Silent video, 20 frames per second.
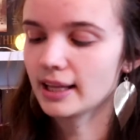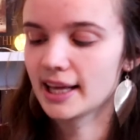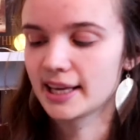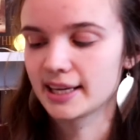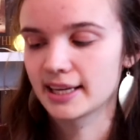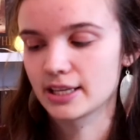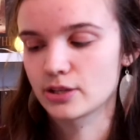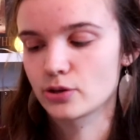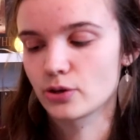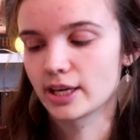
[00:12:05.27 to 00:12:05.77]

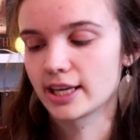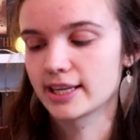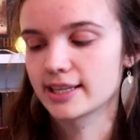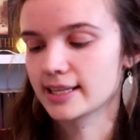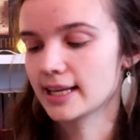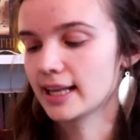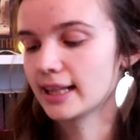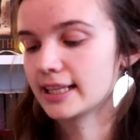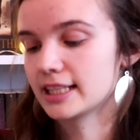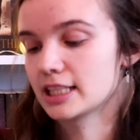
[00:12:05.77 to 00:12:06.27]
and as you can
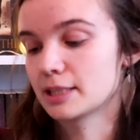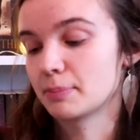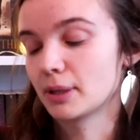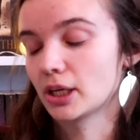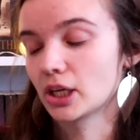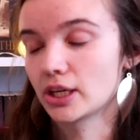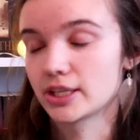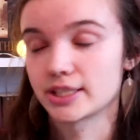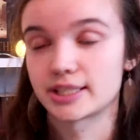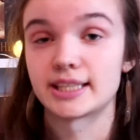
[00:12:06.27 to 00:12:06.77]
tell it's
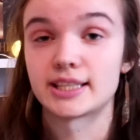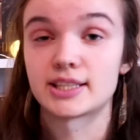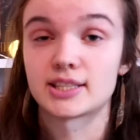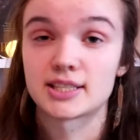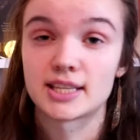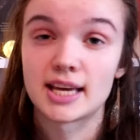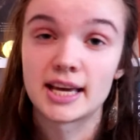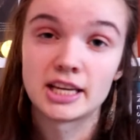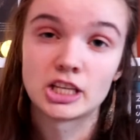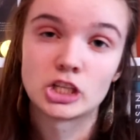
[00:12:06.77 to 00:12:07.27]
because
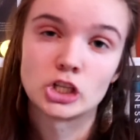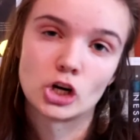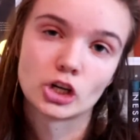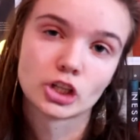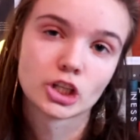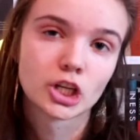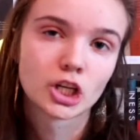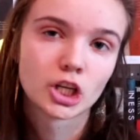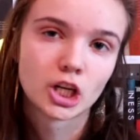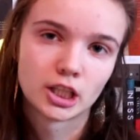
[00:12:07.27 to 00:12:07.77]
it's a
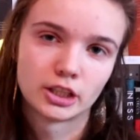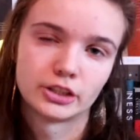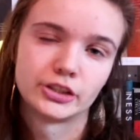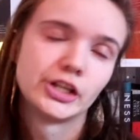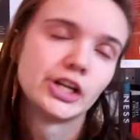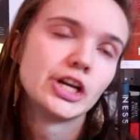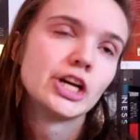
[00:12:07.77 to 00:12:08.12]
dark color.